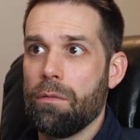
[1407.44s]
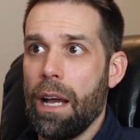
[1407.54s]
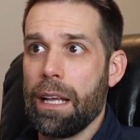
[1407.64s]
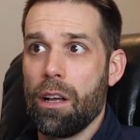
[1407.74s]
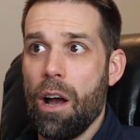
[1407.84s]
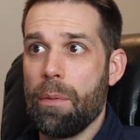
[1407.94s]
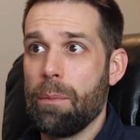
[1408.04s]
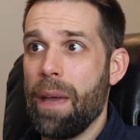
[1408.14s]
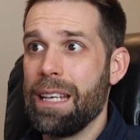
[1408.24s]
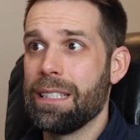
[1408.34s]
I can copy
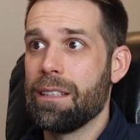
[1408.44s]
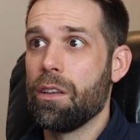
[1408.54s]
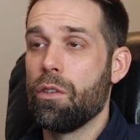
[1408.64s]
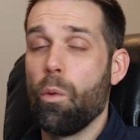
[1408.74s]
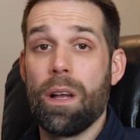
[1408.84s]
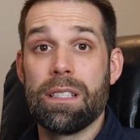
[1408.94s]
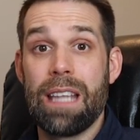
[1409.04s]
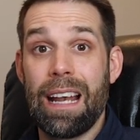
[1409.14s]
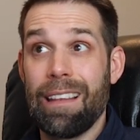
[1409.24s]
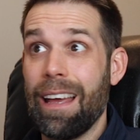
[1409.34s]
and paste the ones
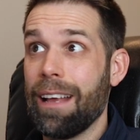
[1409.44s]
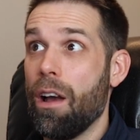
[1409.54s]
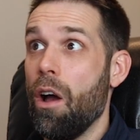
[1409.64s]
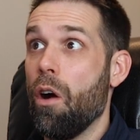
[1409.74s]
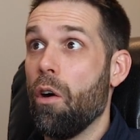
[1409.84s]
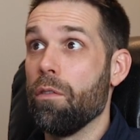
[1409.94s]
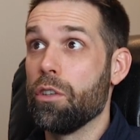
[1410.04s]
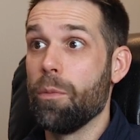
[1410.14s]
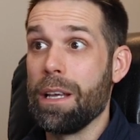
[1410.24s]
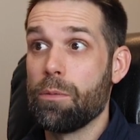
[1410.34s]
that I like over
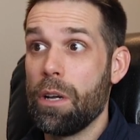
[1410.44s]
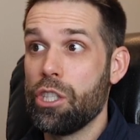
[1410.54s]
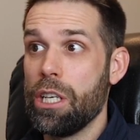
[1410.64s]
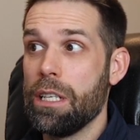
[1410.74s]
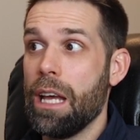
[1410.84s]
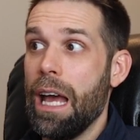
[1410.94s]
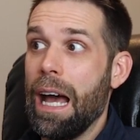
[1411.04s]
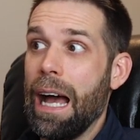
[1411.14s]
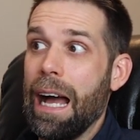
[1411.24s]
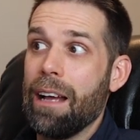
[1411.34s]
to my spreadsheet.
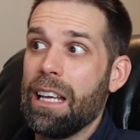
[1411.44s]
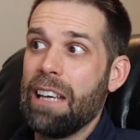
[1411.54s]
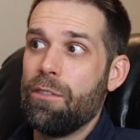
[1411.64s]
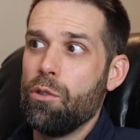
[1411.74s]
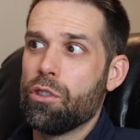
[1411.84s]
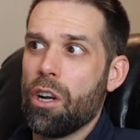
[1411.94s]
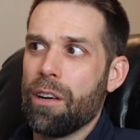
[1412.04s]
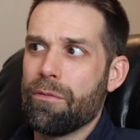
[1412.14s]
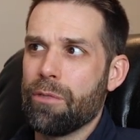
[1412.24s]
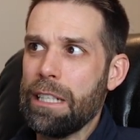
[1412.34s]
If you
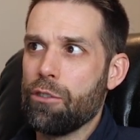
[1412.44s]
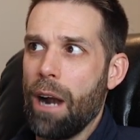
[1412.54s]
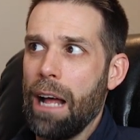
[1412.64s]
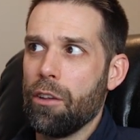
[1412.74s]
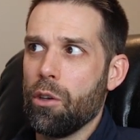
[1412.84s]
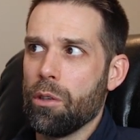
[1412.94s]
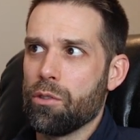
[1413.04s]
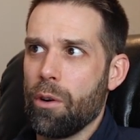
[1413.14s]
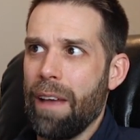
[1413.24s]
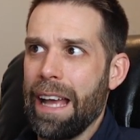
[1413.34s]
start a free trial, you can
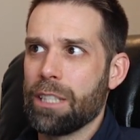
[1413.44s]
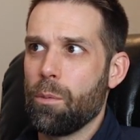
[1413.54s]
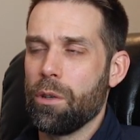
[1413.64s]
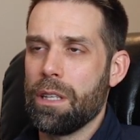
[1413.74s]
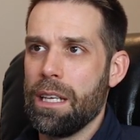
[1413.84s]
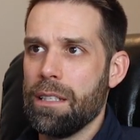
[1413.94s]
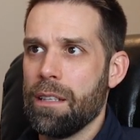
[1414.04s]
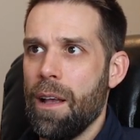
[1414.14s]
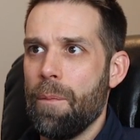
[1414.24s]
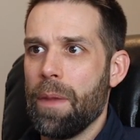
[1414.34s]
sort of export
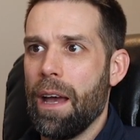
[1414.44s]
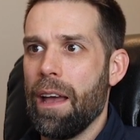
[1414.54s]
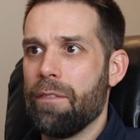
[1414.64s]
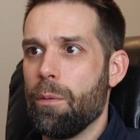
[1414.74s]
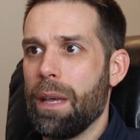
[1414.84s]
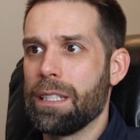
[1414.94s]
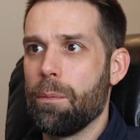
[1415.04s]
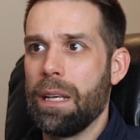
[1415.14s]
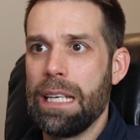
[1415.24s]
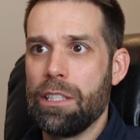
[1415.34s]
these if it makes it
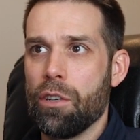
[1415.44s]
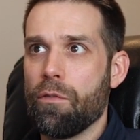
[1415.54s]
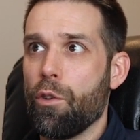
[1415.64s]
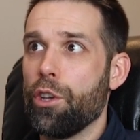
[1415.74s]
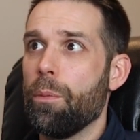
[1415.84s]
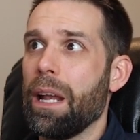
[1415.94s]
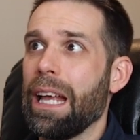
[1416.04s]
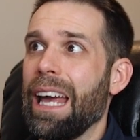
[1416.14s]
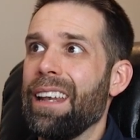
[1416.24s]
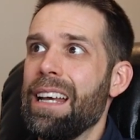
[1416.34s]
a bit easier for you. But
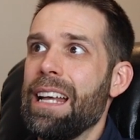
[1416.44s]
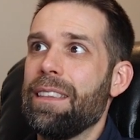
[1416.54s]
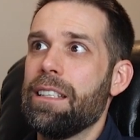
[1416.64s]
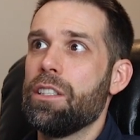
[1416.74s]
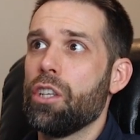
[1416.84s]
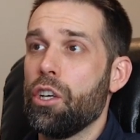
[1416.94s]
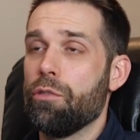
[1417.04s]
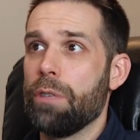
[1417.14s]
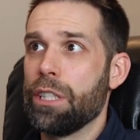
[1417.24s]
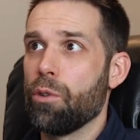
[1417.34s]
again, this is a good
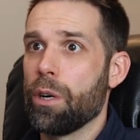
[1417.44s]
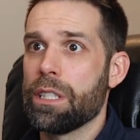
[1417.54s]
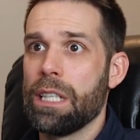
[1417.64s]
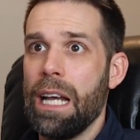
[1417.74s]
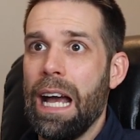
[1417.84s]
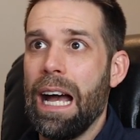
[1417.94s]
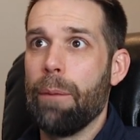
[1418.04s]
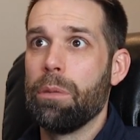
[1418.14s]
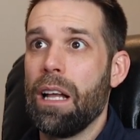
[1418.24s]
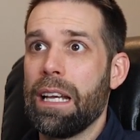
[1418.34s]
resource.
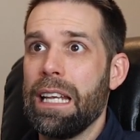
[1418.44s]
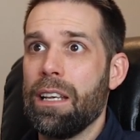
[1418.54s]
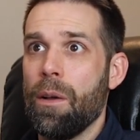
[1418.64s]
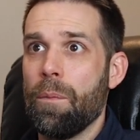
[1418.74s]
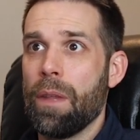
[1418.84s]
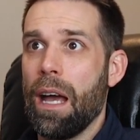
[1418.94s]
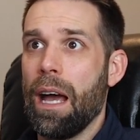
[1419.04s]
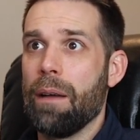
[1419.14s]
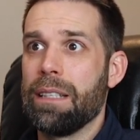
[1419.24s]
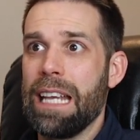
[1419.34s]
Plug in
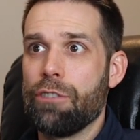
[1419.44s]
day